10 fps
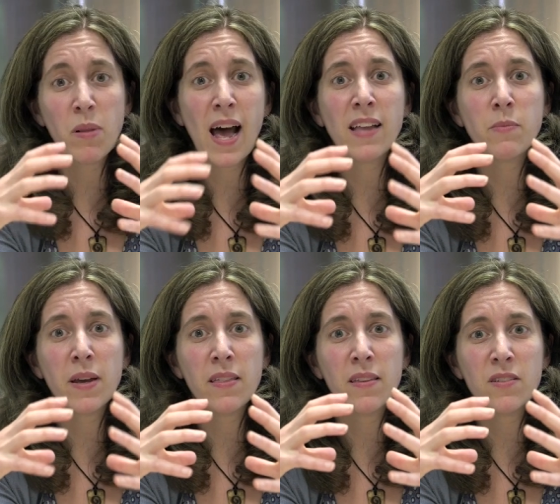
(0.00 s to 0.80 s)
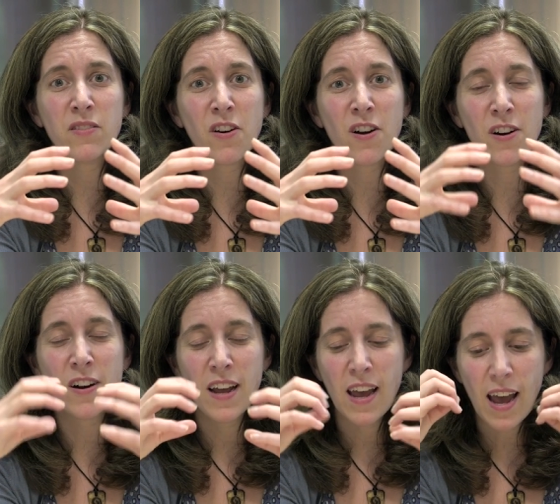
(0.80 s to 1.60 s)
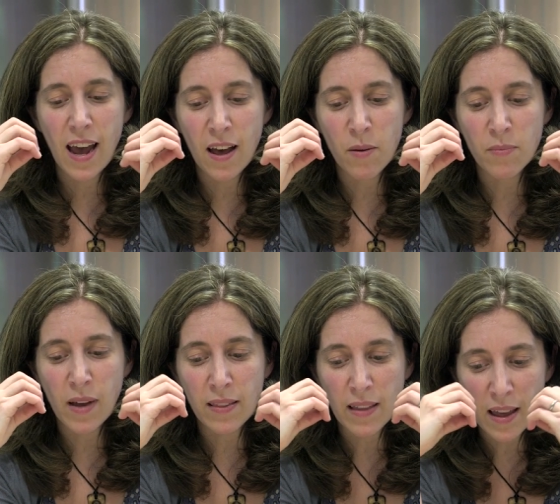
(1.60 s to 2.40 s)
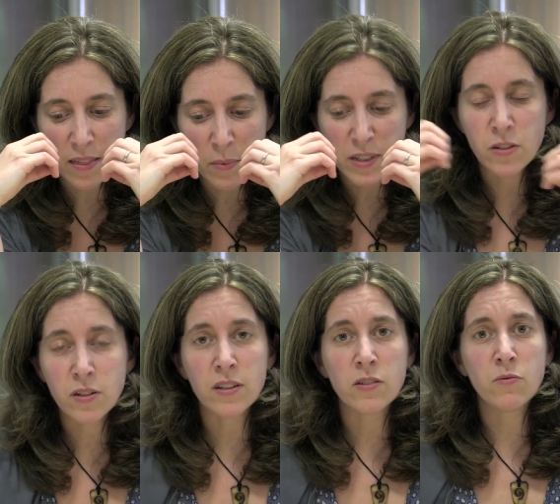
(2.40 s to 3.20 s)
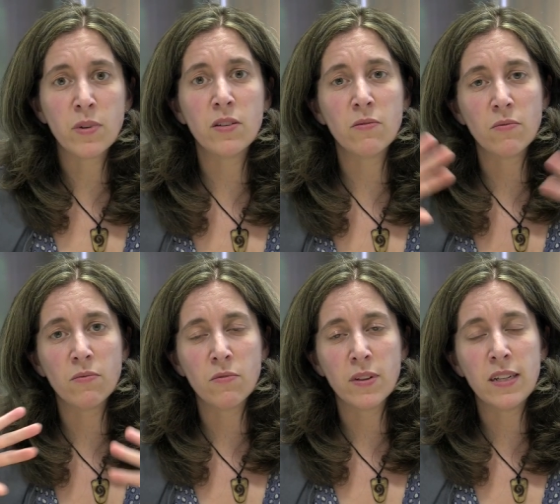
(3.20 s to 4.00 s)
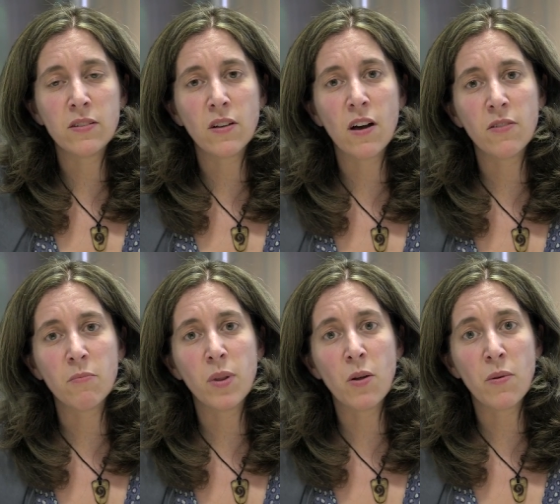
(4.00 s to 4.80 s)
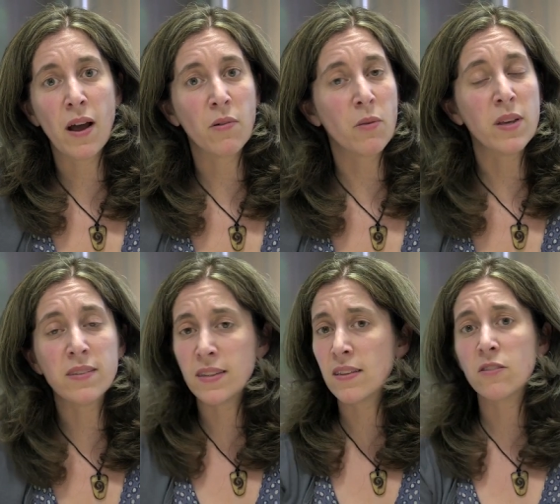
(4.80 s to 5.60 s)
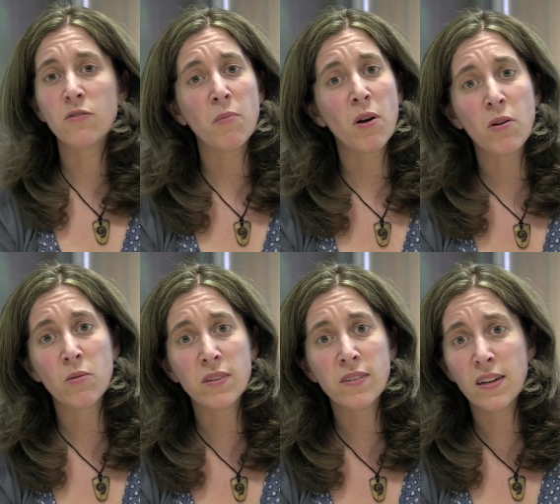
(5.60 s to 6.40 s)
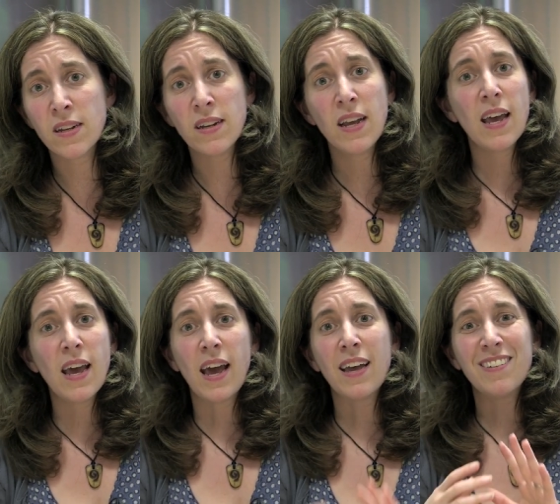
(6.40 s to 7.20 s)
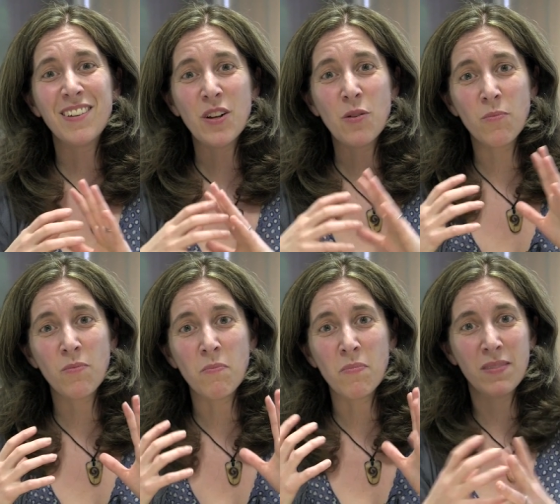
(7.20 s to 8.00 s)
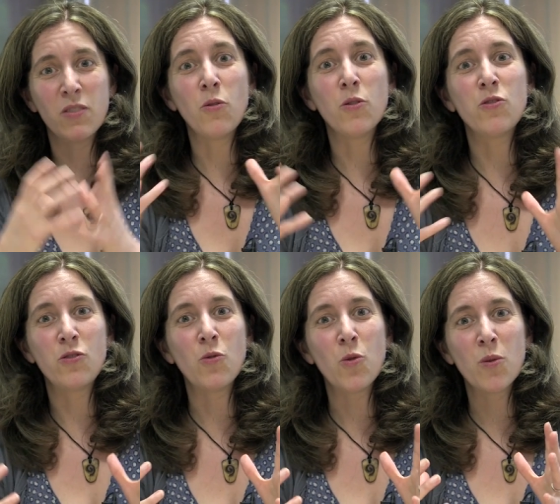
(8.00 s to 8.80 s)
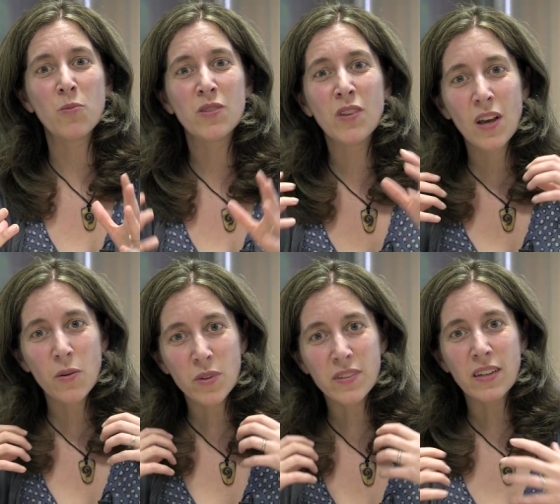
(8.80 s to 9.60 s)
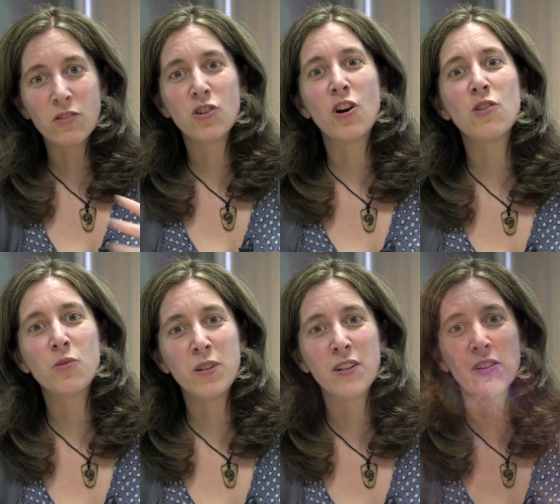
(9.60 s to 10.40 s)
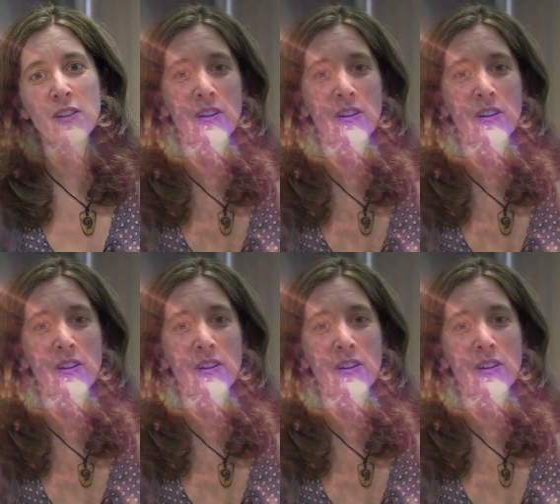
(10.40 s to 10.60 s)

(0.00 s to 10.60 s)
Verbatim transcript: plasma in the star, um, and, and the material is re released off and blown out. And we see this from our own sun and, you know, solar storms will send charged material